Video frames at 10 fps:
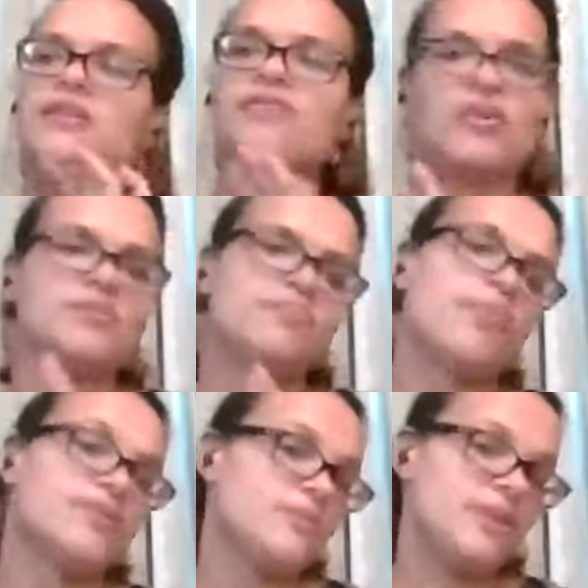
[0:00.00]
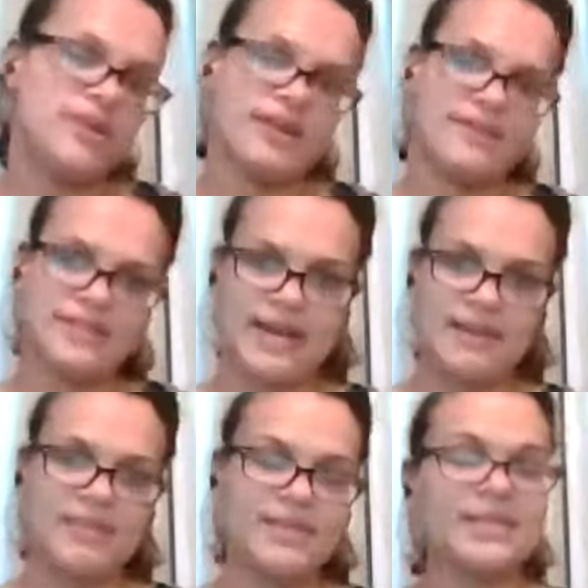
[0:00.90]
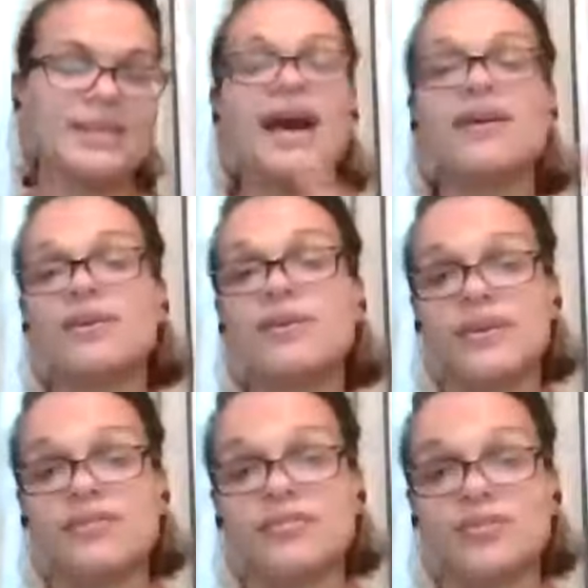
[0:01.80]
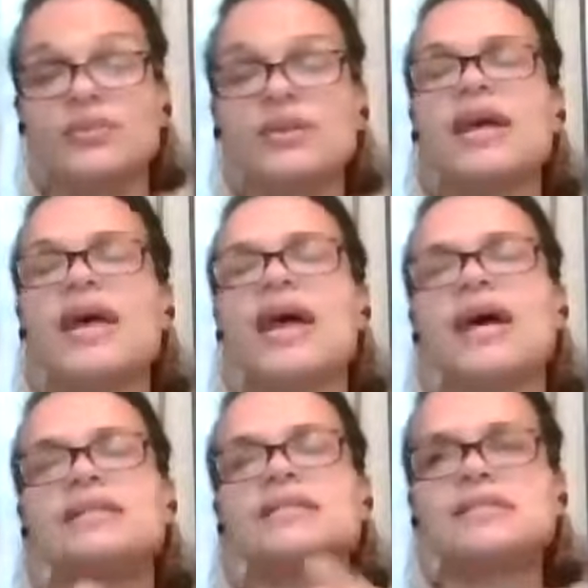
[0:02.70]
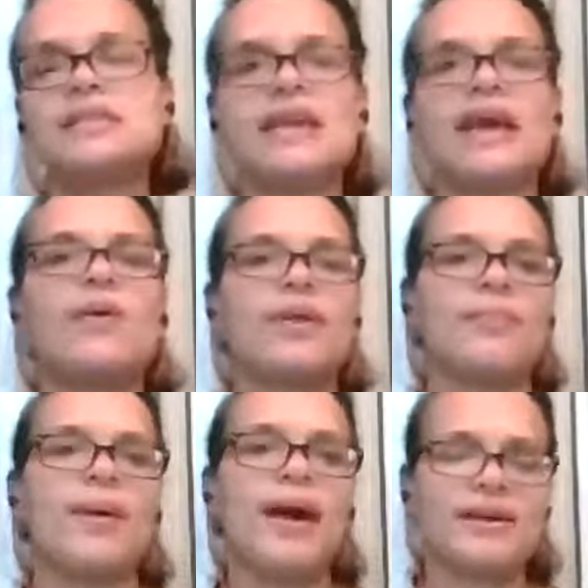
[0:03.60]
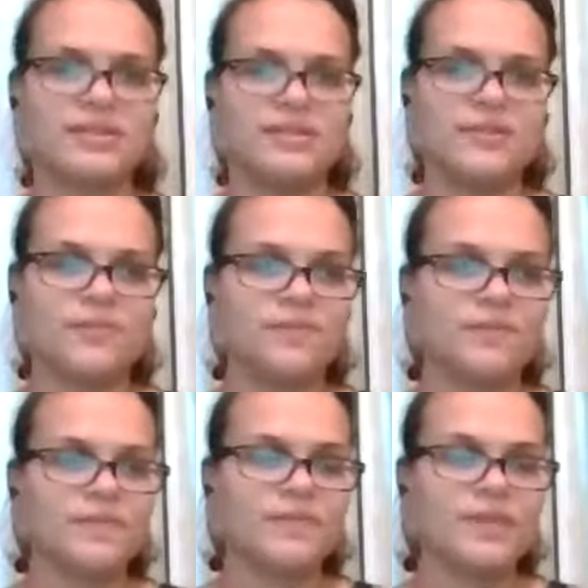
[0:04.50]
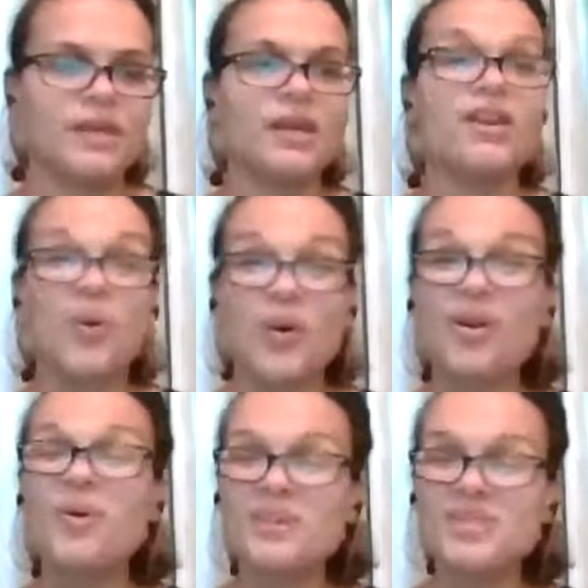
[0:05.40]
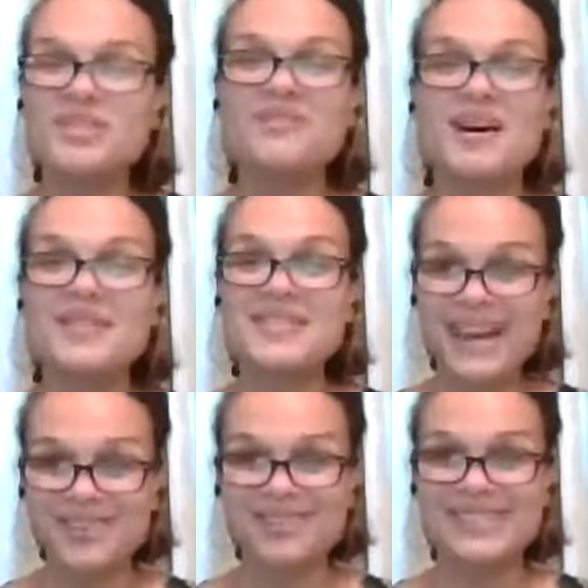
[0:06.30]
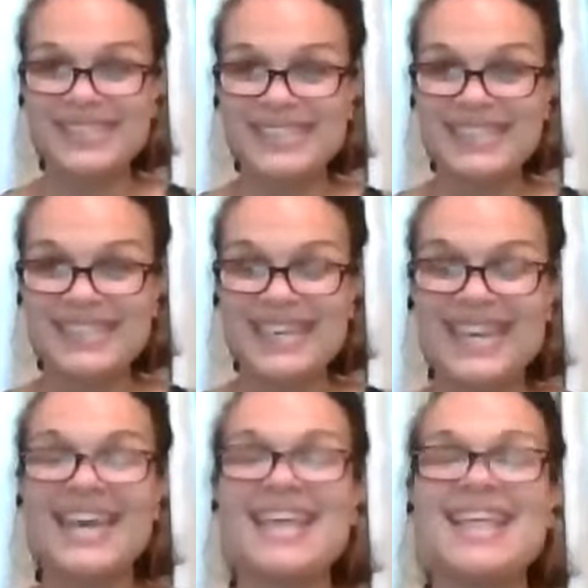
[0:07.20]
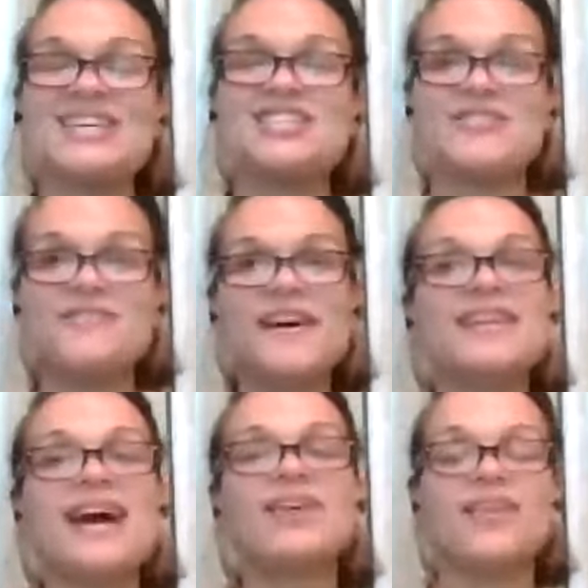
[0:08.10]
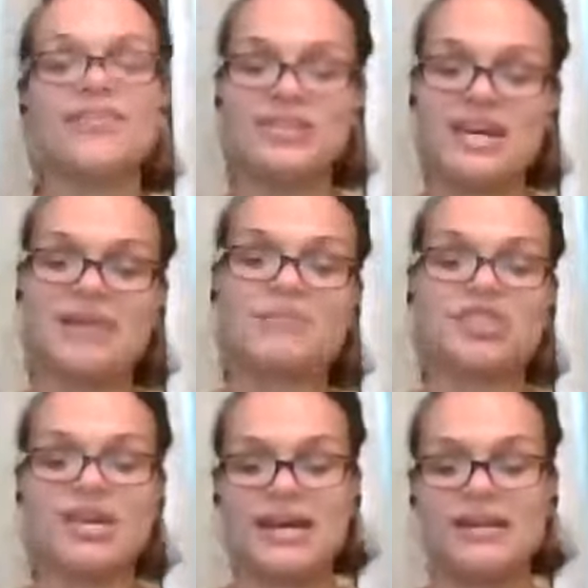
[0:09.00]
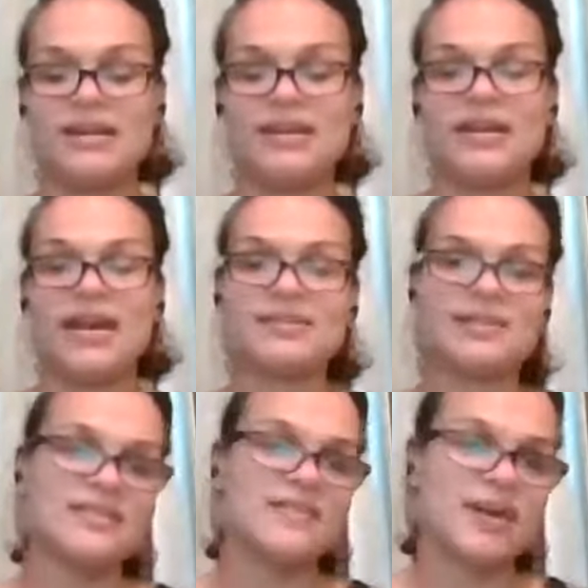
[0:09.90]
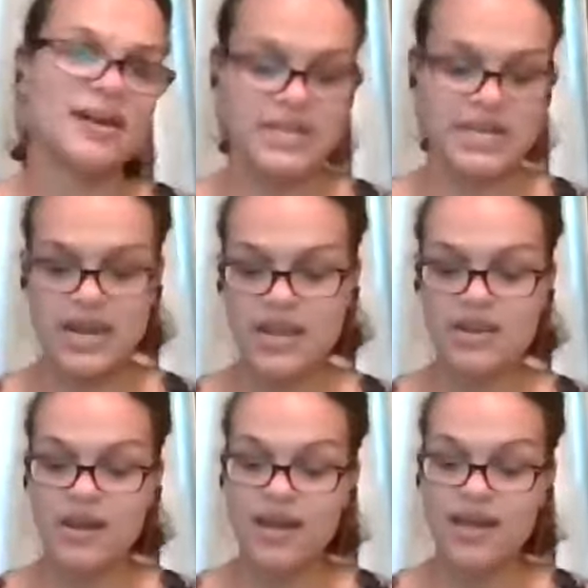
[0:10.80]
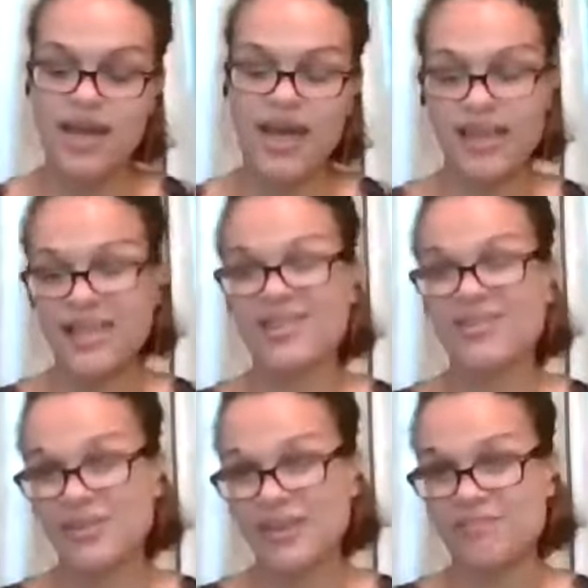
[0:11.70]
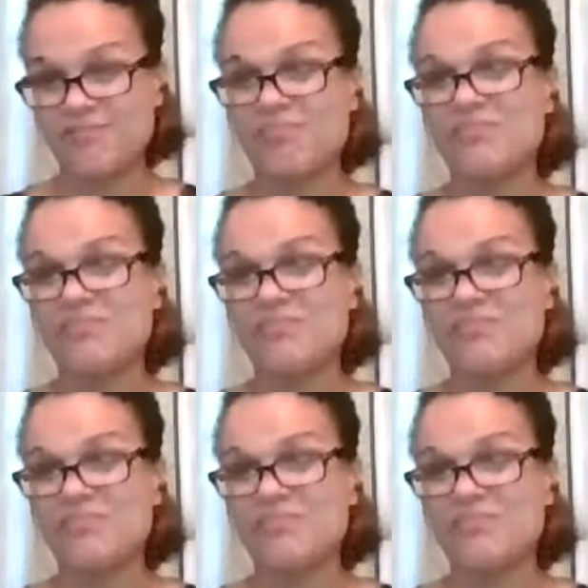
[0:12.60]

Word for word: for a period of time, this category of food, and see how it impacts you. You want to know what she found out? she found out every time she had excessive amount of dairy and then gluten,